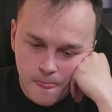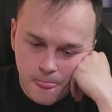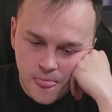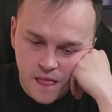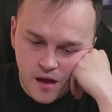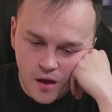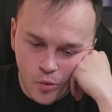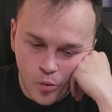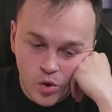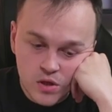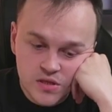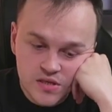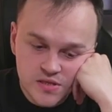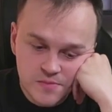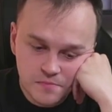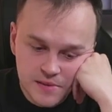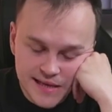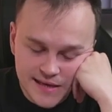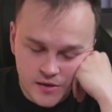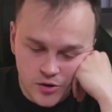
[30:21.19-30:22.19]
What is
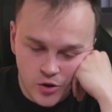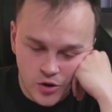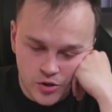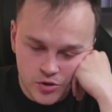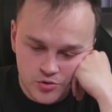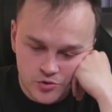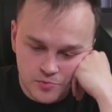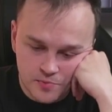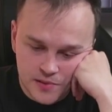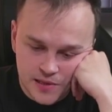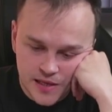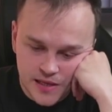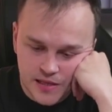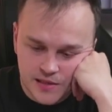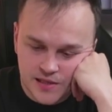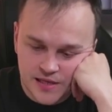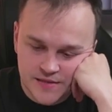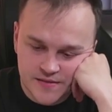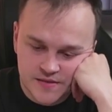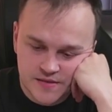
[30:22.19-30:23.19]
black going to play?
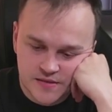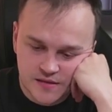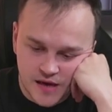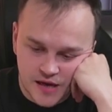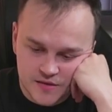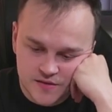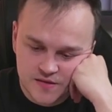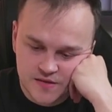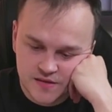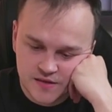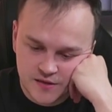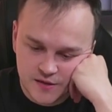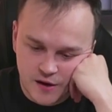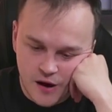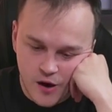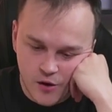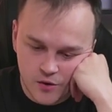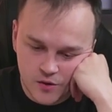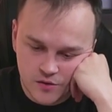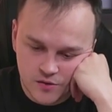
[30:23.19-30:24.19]
Let's ask
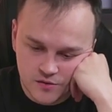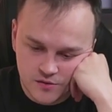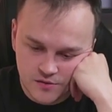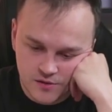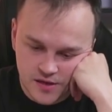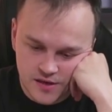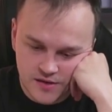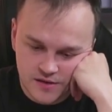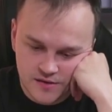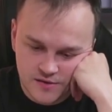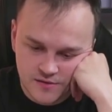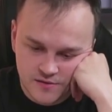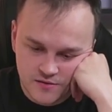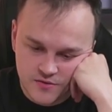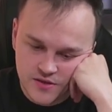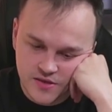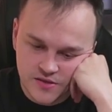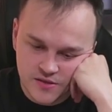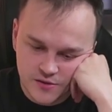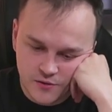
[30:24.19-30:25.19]
our, like,
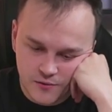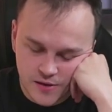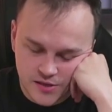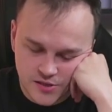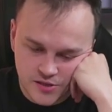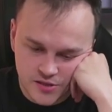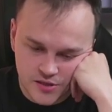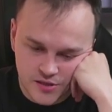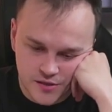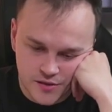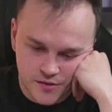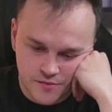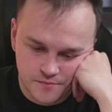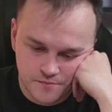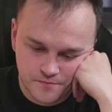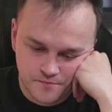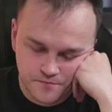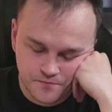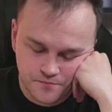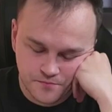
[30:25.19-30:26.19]
this question.
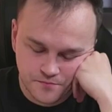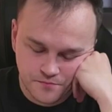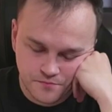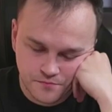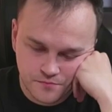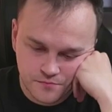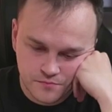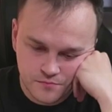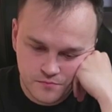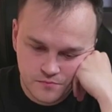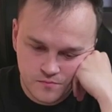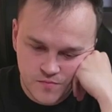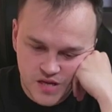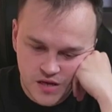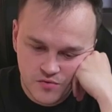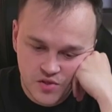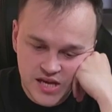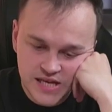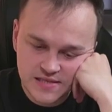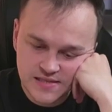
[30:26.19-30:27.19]

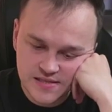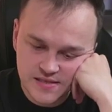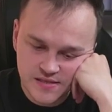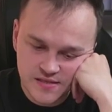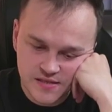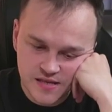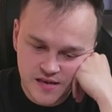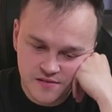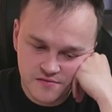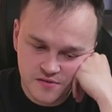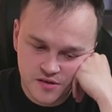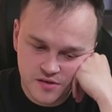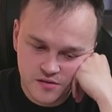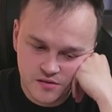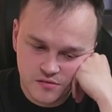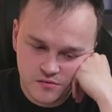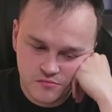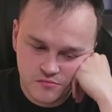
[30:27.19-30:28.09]
Knight c7,